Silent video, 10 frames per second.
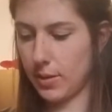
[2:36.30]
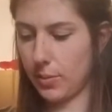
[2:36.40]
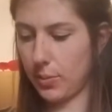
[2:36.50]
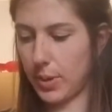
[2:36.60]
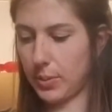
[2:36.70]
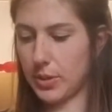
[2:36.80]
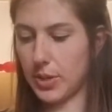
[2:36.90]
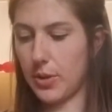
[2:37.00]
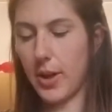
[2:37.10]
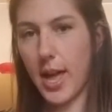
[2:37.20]
We will
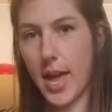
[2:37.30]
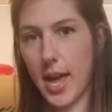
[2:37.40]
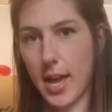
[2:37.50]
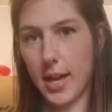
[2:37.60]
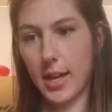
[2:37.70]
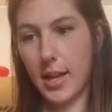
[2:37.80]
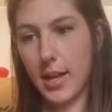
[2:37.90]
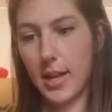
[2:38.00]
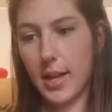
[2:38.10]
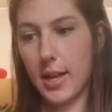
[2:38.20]
do a
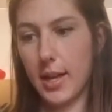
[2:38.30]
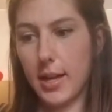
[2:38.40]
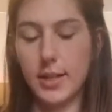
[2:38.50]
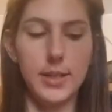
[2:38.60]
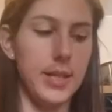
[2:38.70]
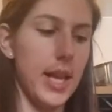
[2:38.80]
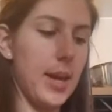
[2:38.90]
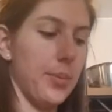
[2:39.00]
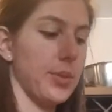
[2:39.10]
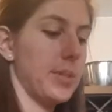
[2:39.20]

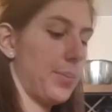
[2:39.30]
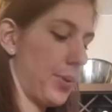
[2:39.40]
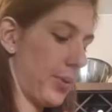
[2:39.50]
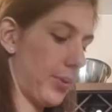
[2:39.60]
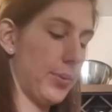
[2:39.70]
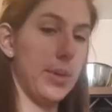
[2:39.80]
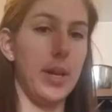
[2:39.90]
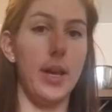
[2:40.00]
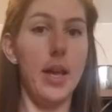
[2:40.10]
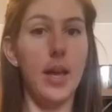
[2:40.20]
tablespoon
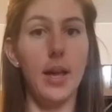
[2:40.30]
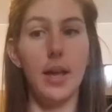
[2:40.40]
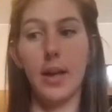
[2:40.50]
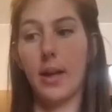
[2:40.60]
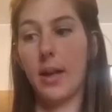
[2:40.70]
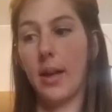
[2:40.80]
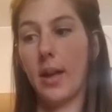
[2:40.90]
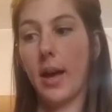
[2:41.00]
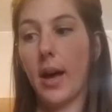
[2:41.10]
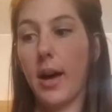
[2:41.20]

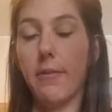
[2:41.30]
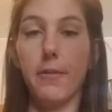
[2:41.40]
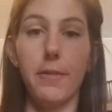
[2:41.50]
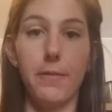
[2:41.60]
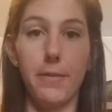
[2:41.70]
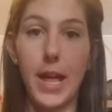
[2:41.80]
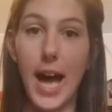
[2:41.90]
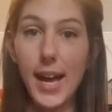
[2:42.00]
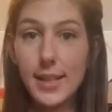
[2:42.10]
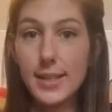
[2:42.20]
of
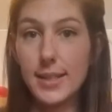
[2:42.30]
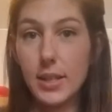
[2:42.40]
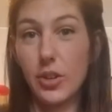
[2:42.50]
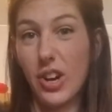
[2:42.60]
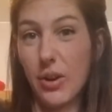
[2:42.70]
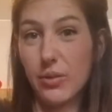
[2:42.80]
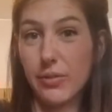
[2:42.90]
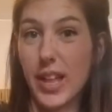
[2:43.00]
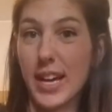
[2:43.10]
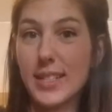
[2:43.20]
flax, ground
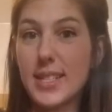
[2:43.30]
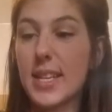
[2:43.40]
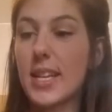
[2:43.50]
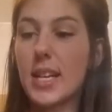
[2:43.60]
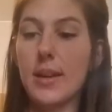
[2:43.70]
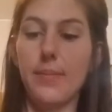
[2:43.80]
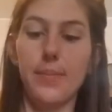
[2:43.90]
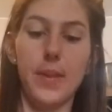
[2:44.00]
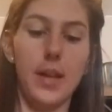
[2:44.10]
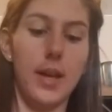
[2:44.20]
flax seed.
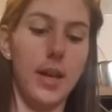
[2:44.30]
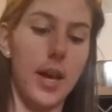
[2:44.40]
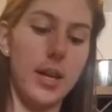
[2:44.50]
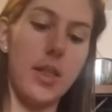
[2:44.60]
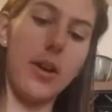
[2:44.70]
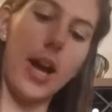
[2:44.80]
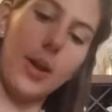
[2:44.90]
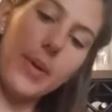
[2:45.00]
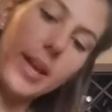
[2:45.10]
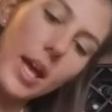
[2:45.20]
Another
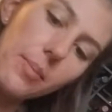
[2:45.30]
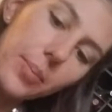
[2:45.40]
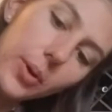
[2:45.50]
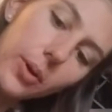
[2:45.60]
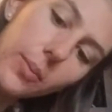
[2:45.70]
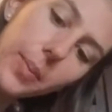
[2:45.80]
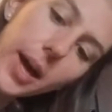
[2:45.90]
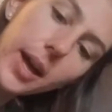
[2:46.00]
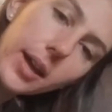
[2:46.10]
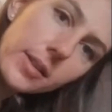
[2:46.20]
item I get in bulk,
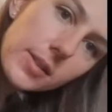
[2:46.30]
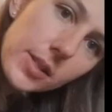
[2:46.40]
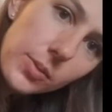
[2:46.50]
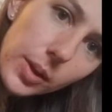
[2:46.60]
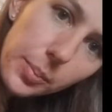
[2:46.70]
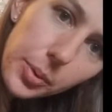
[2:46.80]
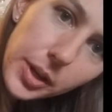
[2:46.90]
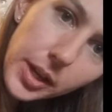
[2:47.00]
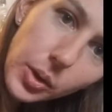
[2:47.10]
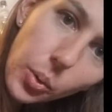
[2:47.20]
but it's this really
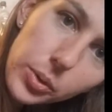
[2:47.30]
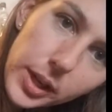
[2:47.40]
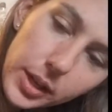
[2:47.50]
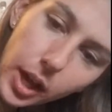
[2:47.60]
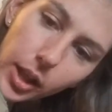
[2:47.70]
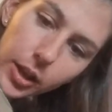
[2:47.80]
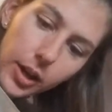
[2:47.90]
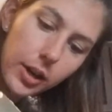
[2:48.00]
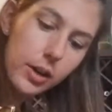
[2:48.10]
pretty golden color.